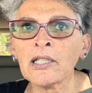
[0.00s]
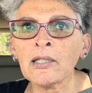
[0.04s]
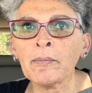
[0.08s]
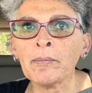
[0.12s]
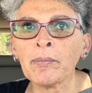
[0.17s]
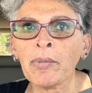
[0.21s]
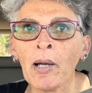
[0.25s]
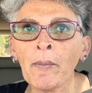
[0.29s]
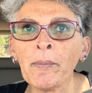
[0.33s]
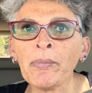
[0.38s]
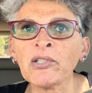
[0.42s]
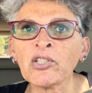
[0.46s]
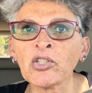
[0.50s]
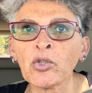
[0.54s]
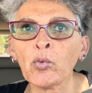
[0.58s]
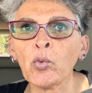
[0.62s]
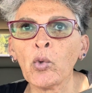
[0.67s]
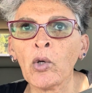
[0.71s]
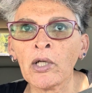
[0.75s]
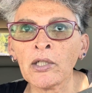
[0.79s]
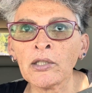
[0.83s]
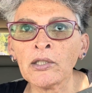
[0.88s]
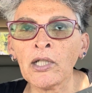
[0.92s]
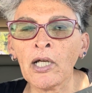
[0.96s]
bump into
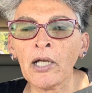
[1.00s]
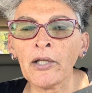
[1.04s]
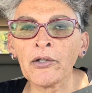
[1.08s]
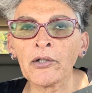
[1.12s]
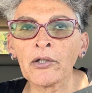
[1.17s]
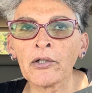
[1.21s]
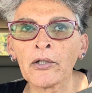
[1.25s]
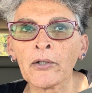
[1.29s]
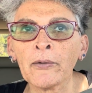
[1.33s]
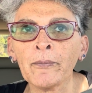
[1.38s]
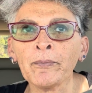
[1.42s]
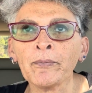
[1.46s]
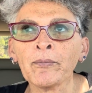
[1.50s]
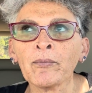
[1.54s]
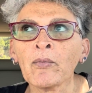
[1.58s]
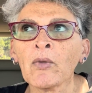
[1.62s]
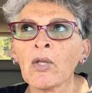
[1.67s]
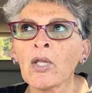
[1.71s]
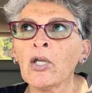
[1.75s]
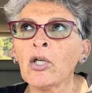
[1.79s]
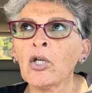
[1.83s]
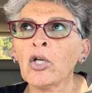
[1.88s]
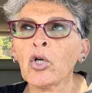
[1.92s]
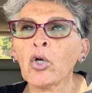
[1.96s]
one another
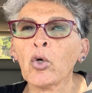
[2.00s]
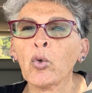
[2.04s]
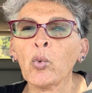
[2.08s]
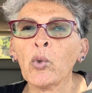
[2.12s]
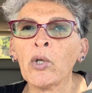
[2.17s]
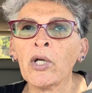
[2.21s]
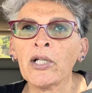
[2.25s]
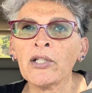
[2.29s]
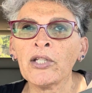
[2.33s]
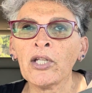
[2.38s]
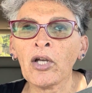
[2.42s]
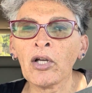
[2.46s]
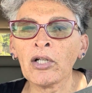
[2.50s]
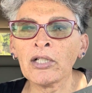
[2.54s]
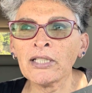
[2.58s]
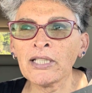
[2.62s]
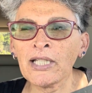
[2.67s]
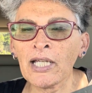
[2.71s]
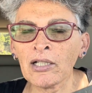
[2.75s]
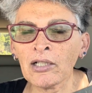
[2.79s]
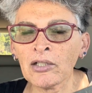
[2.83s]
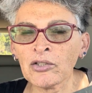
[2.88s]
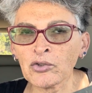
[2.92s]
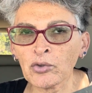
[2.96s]
where they're going to
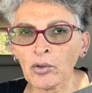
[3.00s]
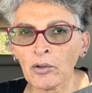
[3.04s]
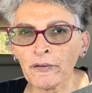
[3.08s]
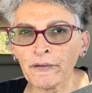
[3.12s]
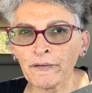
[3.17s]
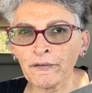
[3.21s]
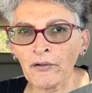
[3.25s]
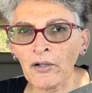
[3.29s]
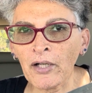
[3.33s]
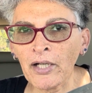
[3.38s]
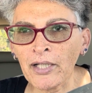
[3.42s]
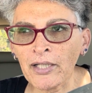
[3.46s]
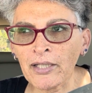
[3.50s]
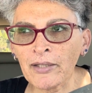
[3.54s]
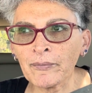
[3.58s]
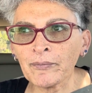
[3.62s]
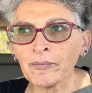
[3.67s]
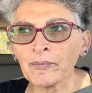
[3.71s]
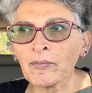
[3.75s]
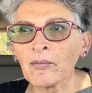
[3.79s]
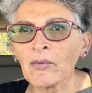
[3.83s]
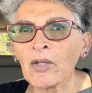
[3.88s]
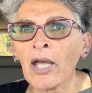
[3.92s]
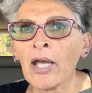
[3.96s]
get into a fight
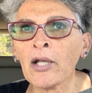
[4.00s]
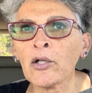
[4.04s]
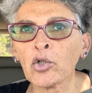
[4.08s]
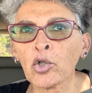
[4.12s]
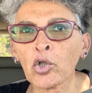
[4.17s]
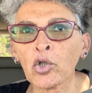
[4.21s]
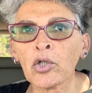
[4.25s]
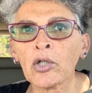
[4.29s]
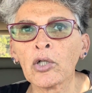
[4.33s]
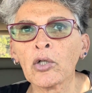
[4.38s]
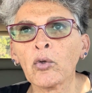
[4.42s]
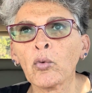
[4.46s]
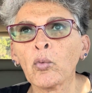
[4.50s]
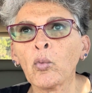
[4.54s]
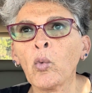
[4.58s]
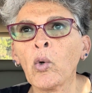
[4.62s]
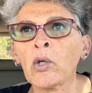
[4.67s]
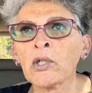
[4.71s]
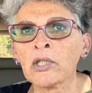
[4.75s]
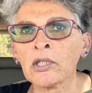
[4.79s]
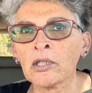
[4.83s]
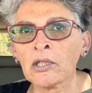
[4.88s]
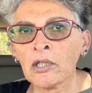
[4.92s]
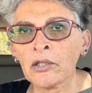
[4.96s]
and hurt
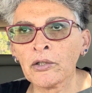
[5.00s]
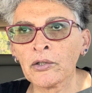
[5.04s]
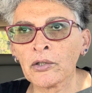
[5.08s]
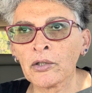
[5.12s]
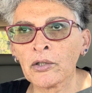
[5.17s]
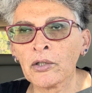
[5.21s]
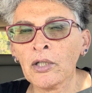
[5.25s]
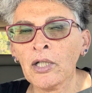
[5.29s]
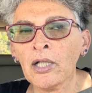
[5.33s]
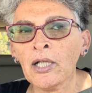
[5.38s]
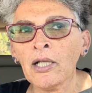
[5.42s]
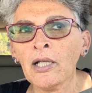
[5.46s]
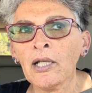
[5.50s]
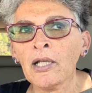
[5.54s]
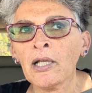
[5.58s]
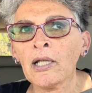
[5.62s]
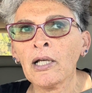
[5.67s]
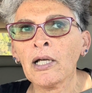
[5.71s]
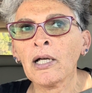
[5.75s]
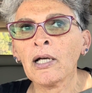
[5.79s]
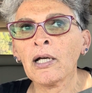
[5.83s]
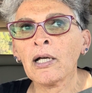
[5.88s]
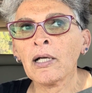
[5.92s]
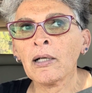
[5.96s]
one another.
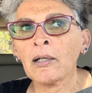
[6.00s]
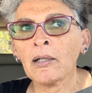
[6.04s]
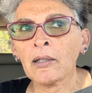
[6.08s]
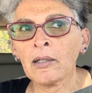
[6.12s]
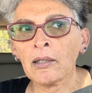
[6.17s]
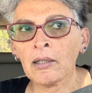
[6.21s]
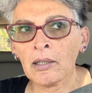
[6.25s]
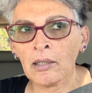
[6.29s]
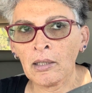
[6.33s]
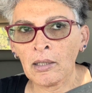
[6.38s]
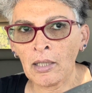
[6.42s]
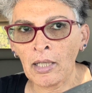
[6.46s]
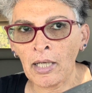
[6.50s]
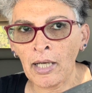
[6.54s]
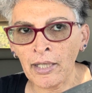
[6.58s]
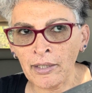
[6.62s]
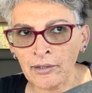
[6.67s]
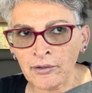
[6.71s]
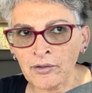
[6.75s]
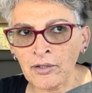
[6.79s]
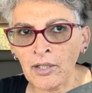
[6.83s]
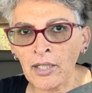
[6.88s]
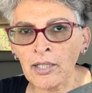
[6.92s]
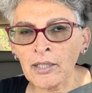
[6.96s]
I
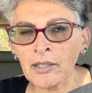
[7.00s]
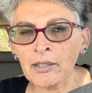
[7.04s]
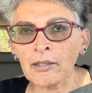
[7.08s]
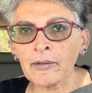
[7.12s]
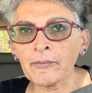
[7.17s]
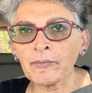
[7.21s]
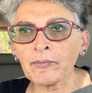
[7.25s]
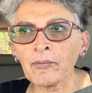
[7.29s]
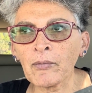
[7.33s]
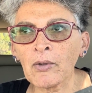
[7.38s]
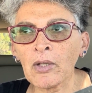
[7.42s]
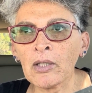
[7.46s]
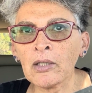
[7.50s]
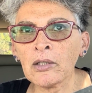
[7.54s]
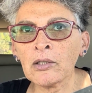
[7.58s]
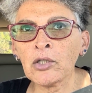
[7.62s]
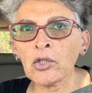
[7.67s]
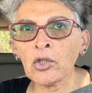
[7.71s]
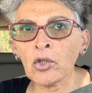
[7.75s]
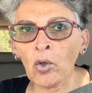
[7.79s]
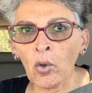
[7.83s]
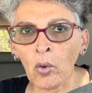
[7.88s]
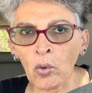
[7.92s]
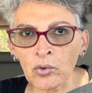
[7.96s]
think
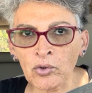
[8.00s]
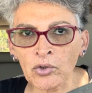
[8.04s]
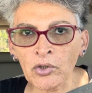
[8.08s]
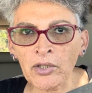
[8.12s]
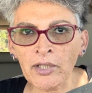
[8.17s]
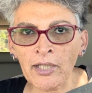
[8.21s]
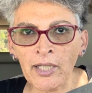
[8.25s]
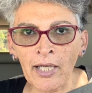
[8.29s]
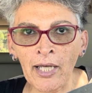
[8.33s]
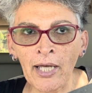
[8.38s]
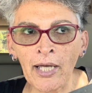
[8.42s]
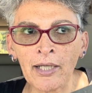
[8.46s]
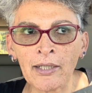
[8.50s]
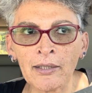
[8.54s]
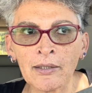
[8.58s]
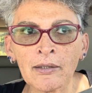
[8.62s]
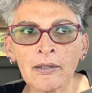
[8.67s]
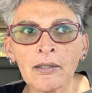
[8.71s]
the older cat